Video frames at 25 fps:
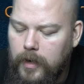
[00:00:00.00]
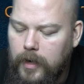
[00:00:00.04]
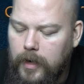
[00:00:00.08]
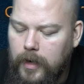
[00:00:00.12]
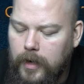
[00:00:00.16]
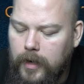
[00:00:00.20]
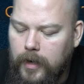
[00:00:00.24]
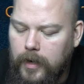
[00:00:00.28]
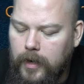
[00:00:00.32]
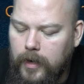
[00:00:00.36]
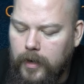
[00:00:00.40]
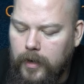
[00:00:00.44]

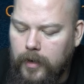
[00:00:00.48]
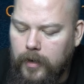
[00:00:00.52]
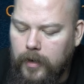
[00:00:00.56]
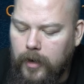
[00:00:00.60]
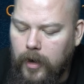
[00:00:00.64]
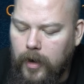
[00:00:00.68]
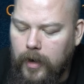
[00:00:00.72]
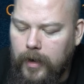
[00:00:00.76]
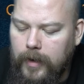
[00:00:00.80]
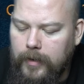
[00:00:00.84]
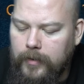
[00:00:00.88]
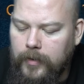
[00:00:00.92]

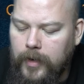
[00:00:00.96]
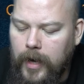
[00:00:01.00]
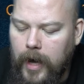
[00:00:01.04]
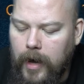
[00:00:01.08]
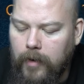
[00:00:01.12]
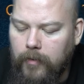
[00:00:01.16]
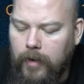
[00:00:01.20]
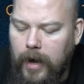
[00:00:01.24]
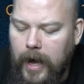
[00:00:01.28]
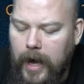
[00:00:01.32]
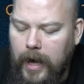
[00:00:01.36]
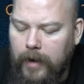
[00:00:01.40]
Now
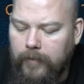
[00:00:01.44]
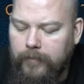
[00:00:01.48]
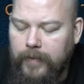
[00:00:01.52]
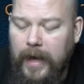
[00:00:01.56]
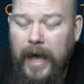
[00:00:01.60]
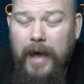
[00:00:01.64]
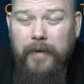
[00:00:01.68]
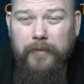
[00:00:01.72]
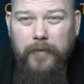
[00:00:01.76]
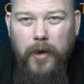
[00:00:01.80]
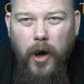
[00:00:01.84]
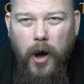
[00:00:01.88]
have
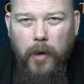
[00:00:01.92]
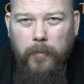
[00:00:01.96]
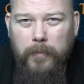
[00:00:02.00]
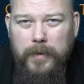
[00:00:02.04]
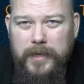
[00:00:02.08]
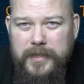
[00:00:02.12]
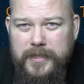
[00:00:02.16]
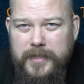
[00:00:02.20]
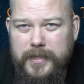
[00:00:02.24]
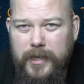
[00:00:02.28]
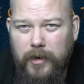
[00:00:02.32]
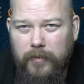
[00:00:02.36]
heavy armor
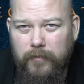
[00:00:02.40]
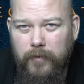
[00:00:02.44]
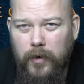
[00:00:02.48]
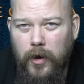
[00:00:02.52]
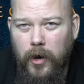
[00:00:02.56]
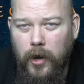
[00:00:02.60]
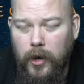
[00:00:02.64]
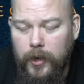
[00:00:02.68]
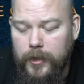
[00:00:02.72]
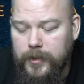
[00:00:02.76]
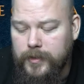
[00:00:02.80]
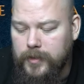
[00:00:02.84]
instead of
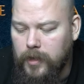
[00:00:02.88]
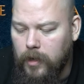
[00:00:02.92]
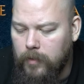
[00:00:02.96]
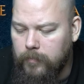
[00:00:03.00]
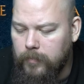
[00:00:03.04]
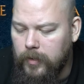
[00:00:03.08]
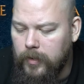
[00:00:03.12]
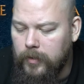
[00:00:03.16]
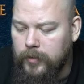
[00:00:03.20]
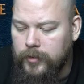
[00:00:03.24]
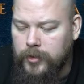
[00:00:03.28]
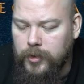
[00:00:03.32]
light
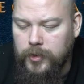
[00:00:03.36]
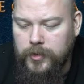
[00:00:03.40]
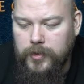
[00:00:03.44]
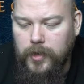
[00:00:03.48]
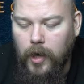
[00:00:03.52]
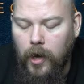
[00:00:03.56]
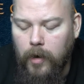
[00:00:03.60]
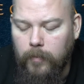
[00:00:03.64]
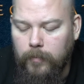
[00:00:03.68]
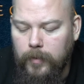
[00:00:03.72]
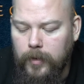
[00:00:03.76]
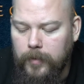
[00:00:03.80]
armor, just
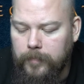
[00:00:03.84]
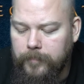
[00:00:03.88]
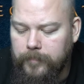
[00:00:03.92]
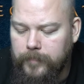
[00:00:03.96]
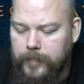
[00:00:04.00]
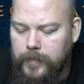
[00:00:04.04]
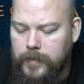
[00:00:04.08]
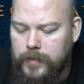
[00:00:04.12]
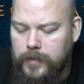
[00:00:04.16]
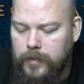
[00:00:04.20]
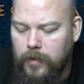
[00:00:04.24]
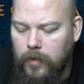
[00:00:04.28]
armor.
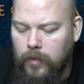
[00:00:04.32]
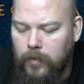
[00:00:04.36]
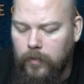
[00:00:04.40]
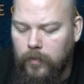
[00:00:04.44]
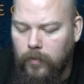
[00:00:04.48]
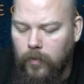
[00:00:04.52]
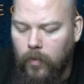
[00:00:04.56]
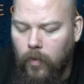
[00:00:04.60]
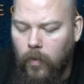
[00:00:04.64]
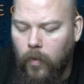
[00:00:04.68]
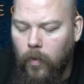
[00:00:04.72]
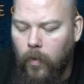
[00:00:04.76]

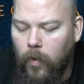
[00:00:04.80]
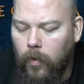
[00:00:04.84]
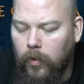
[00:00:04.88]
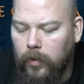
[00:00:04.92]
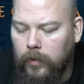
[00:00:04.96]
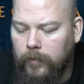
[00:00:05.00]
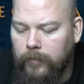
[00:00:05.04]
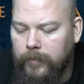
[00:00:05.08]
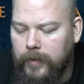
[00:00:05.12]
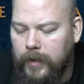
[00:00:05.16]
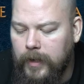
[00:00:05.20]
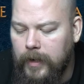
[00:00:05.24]
So
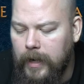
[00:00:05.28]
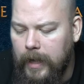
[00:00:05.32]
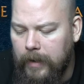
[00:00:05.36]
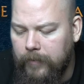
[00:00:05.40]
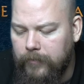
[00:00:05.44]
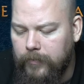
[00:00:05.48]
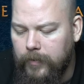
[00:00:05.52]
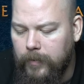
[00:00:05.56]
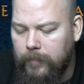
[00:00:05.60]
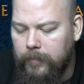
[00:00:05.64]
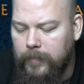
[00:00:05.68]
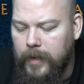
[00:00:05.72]
all of the
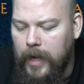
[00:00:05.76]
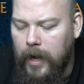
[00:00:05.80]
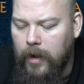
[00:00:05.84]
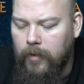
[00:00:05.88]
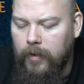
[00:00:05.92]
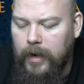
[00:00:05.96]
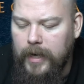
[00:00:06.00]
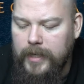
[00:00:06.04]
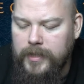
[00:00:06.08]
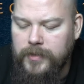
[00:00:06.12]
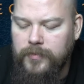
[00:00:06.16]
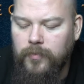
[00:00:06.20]
Galadriel now
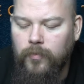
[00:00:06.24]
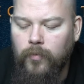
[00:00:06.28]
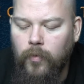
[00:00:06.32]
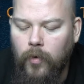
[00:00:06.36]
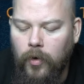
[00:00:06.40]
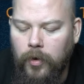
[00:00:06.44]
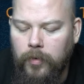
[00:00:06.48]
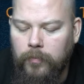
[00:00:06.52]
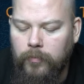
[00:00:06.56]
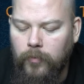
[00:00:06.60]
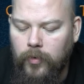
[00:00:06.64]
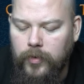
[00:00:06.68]
has
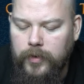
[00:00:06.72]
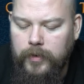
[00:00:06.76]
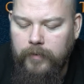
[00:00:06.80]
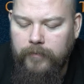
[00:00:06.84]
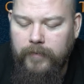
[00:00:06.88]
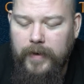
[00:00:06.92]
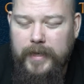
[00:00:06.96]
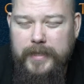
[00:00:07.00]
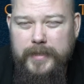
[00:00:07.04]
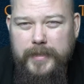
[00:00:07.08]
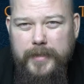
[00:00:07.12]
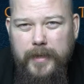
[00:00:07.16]
1 more
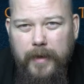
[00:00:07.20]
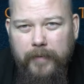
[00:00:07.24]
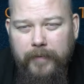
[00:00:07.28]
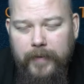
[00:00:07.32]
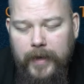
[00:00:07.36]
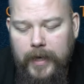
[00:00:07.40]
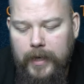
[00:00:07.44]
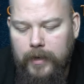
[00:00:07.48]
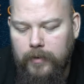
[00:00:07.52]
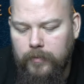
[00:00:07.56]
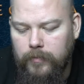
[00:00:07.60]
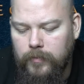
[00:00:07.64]
defense than
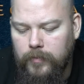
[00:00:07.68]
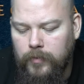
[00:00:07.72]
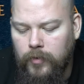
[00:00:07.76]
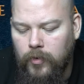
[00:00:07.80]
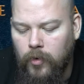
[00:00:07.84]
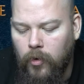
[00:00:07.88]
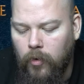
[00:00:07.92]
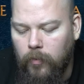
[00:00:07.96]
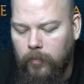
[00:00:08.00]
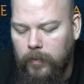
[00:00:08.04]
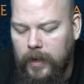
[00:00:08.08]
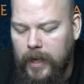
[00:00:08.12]
they
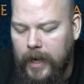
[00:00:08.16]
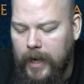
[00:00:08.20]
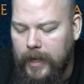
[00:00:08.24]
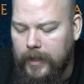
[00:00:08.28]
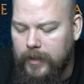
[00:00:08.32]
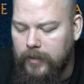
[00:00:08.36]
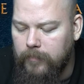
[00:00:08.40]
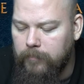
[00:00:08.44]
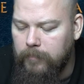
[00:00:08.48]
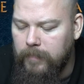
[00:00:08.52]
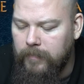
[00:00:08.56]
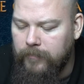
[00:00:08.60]
normally
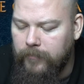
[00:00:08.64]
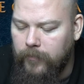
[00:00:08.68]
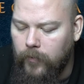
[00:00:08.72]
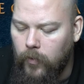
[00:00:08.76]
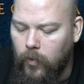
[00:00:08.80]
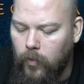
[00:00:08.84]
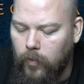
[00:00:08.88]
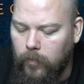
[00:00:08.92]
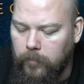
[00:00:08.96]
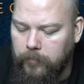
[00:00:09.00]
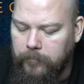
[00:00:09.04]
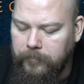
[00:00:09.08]
had
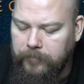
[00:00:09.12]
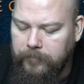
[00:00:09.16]
before.